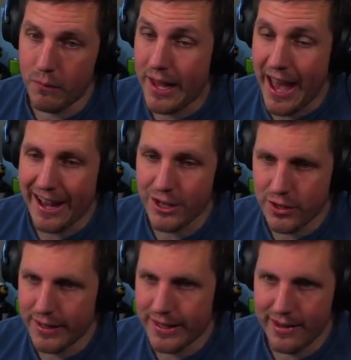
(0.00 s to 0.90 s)
We
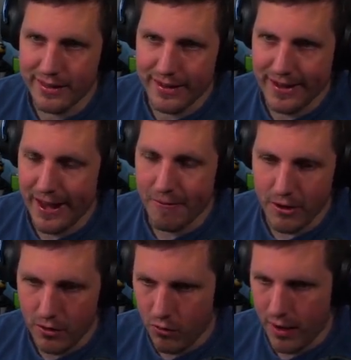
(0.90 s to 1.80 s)
actually get the Kevin
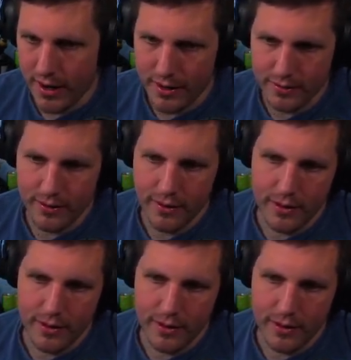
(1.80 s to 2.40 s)
Durant